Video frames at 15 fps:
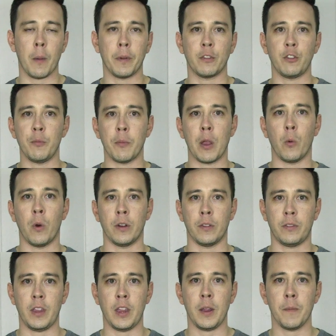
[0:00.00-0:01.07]
topics you might want
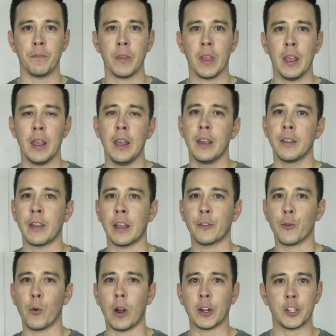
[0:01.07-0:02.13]
to see.
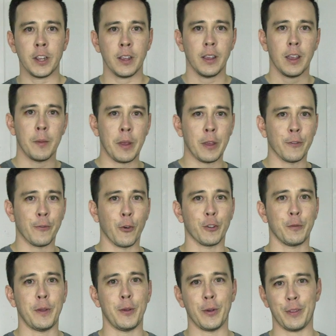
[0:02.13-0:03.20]
Thanks for watching, and may the
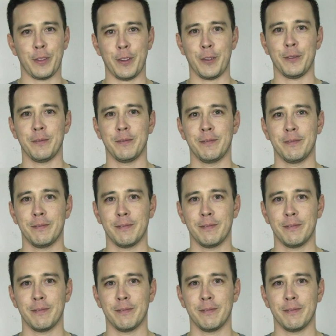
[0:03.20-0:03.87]
Force be with you.